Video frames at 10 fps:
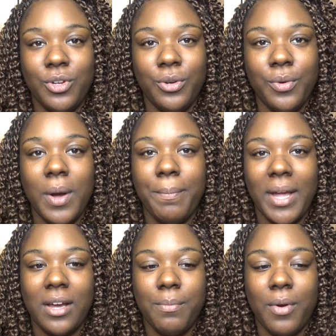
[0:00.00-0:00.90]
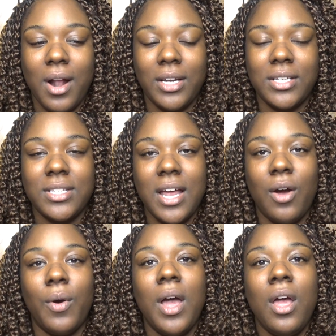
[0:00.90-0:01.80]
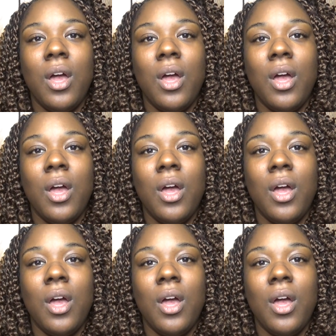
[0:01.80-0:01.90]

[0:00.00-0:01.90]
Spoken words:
new makeup products. Now,